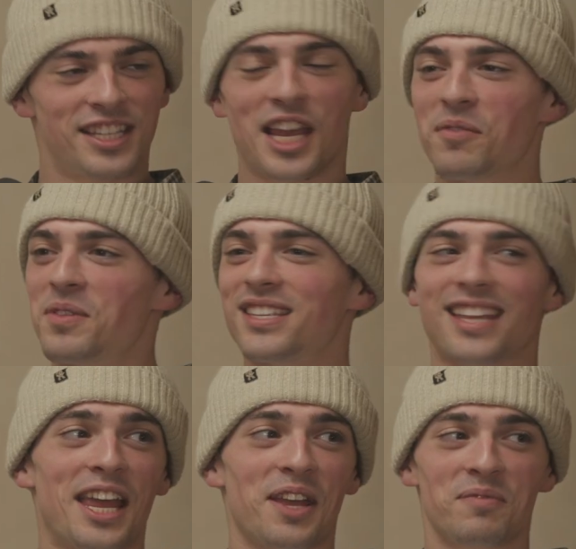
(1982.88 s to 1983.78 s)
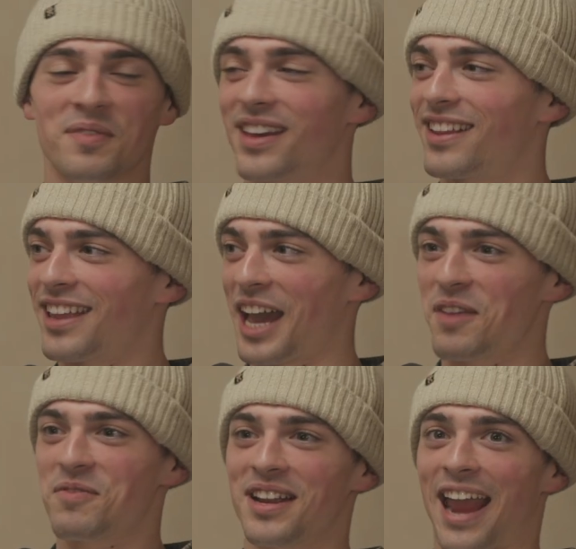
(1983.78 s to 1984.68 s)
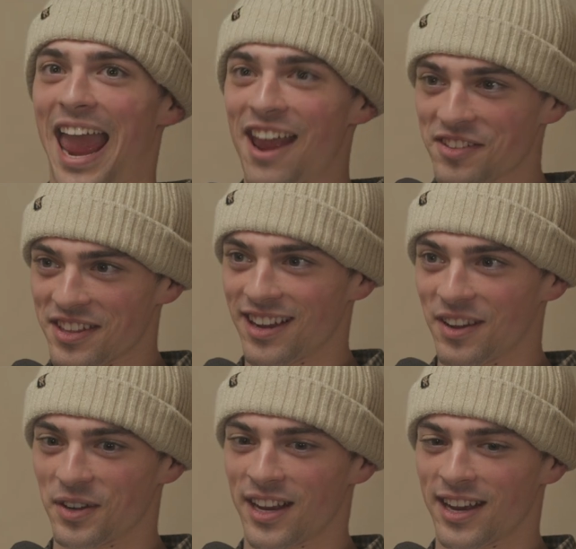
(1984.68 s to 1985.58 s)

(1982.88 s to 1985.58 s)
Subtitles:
See, I'm the same. Like I bring everything on, and